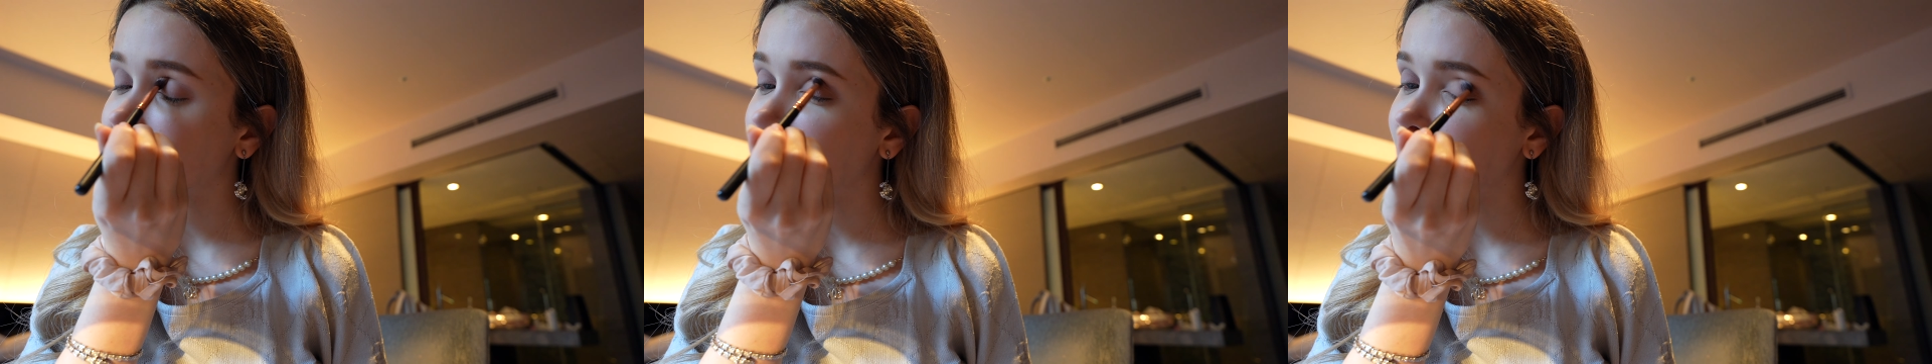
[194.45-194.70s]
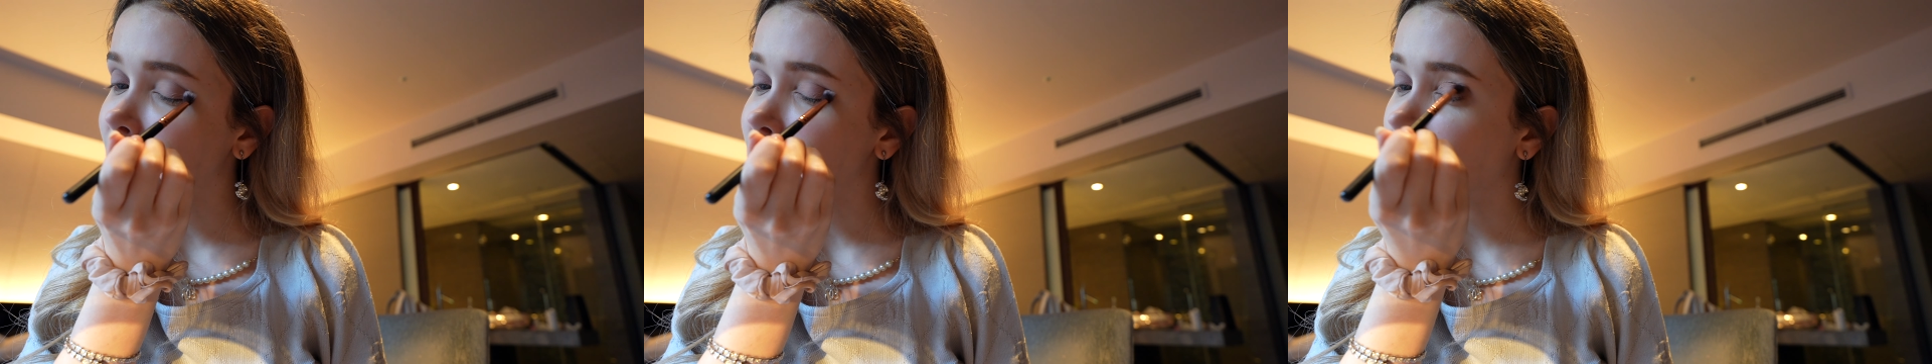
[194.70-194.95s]

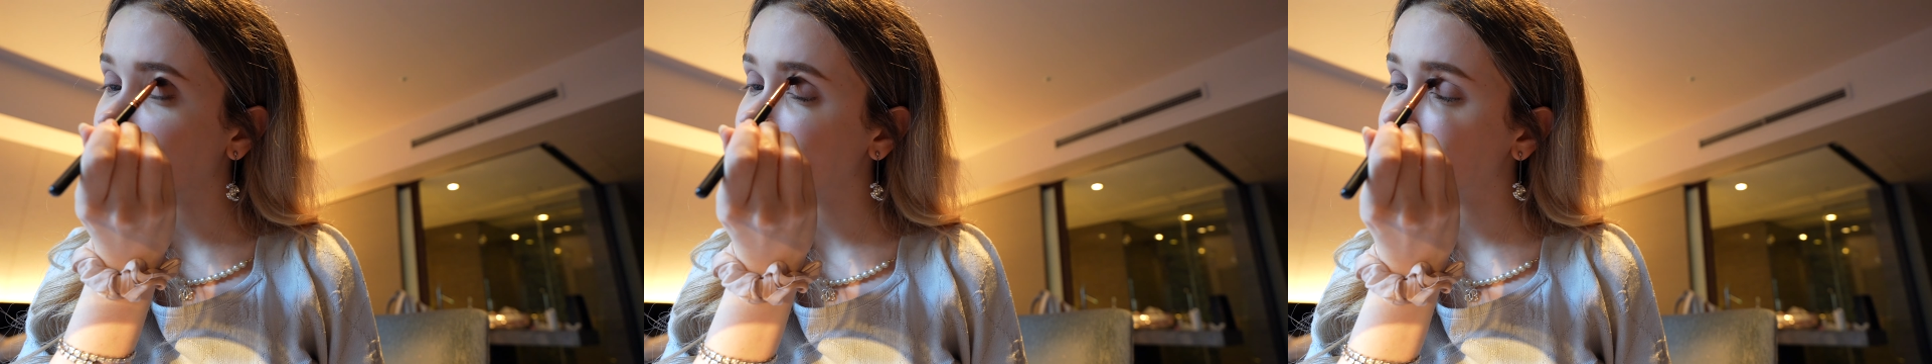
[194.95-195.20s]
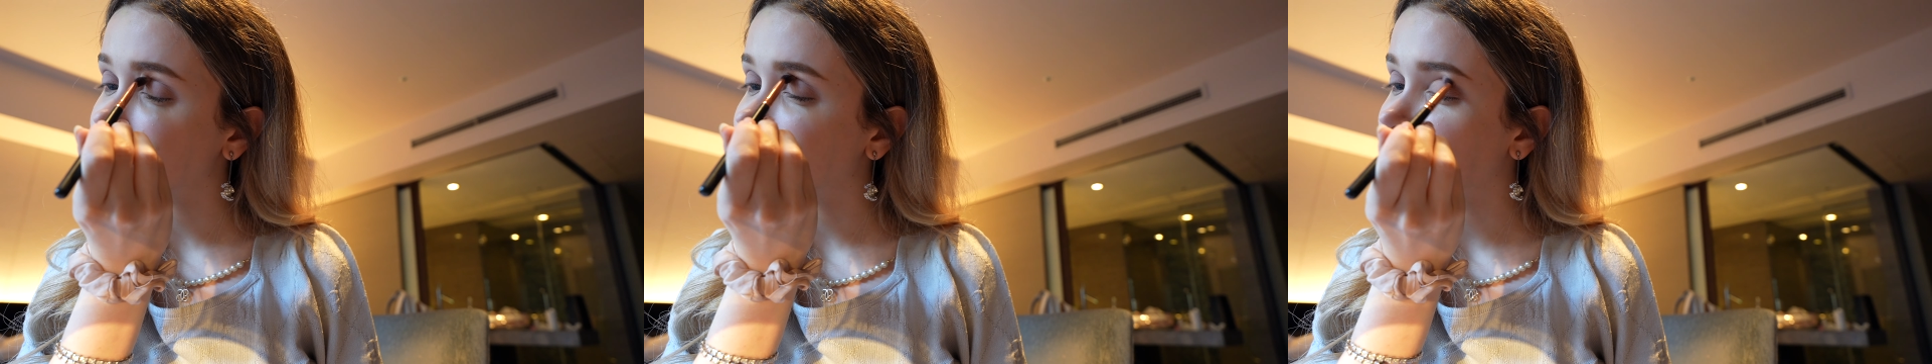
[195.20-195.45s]
like it's hard
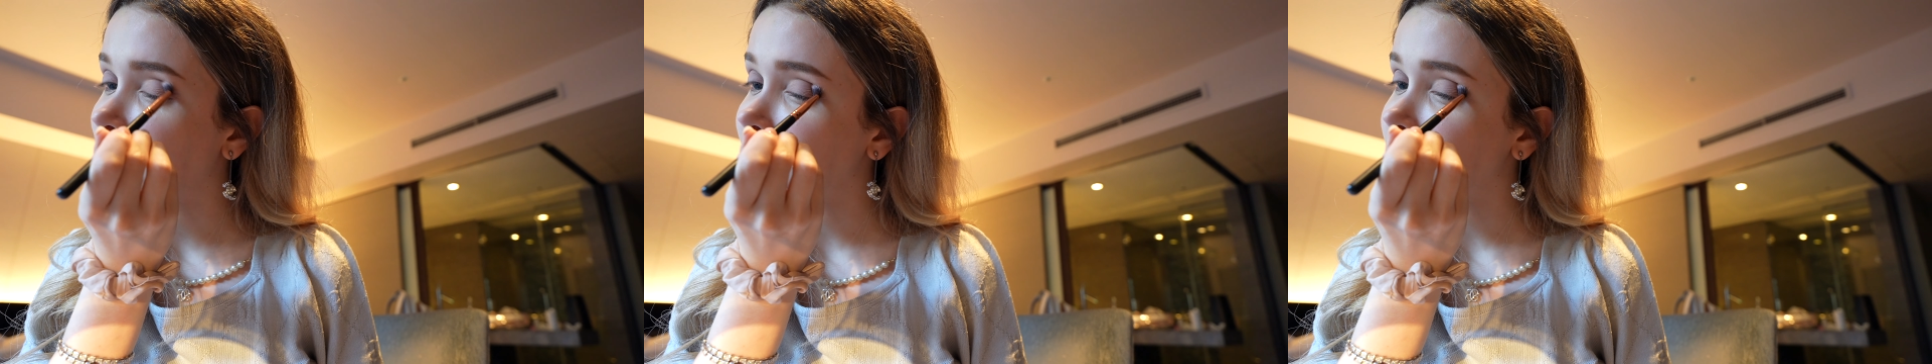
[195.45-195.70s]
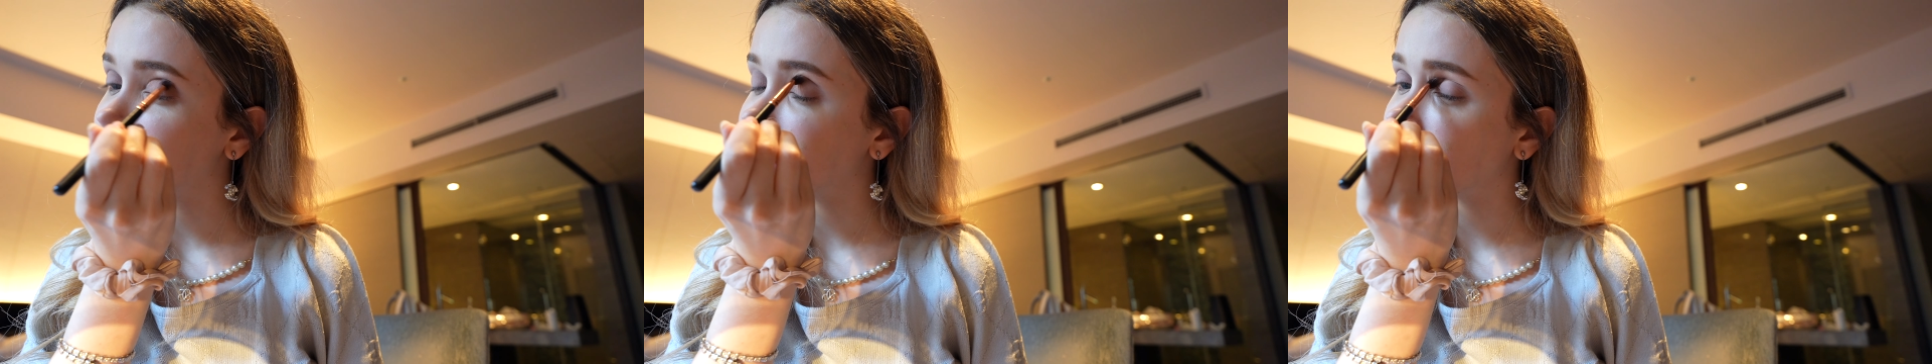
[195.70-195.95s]
to blend
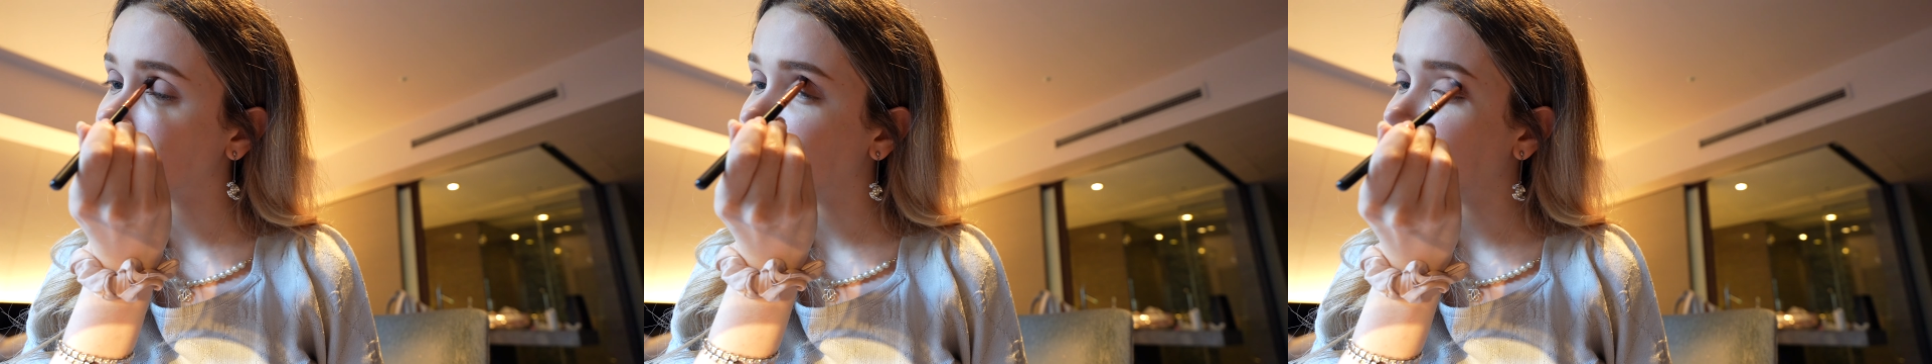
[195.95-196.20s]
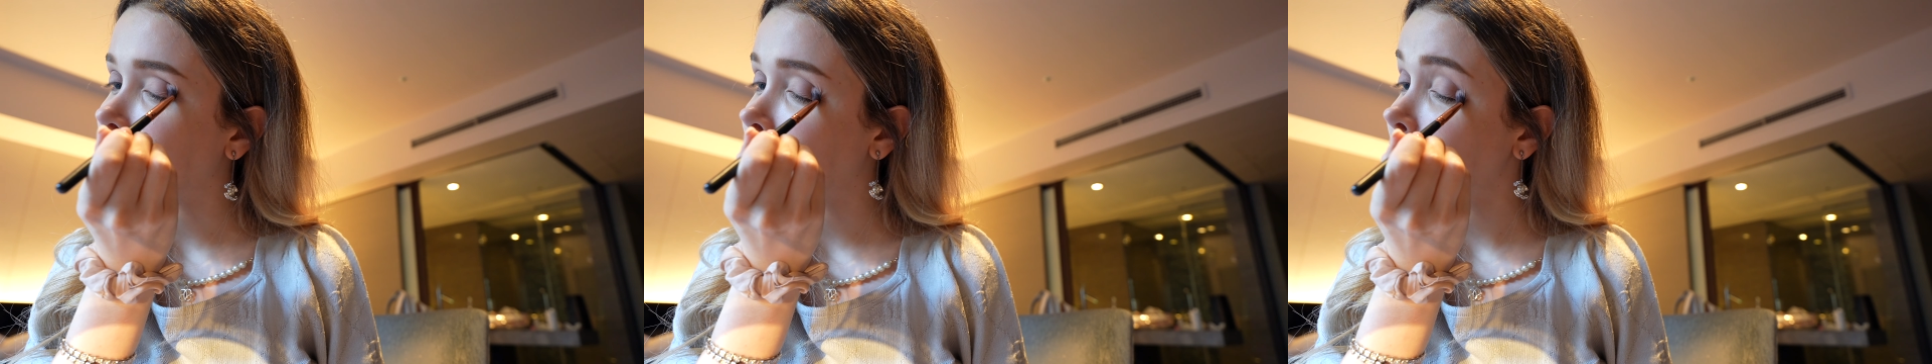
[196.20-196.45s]
and take
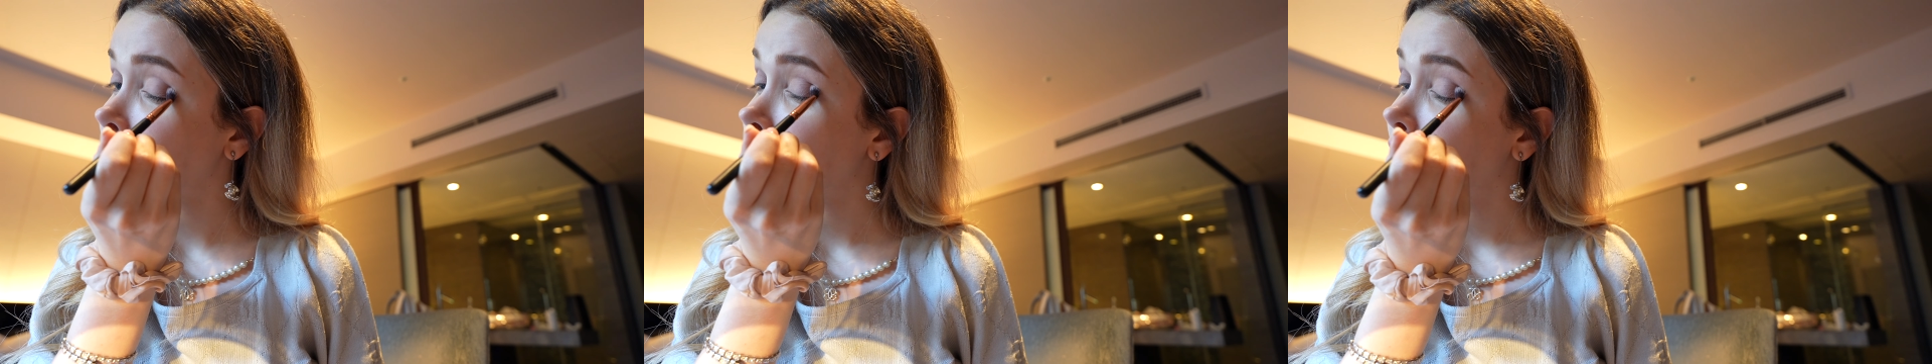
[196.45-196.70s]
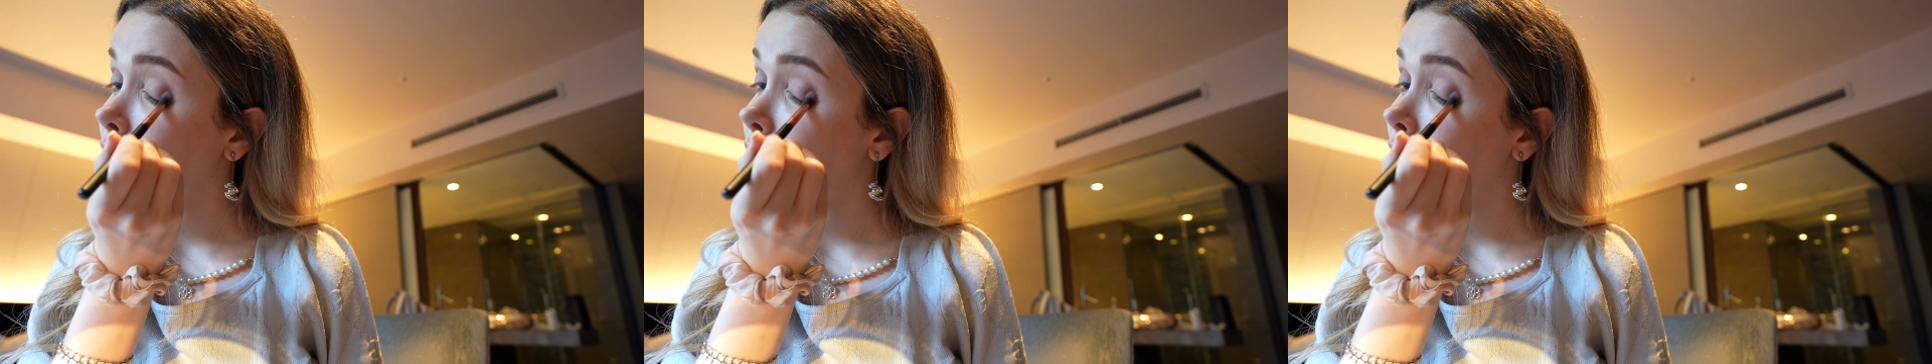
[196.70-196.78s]
away.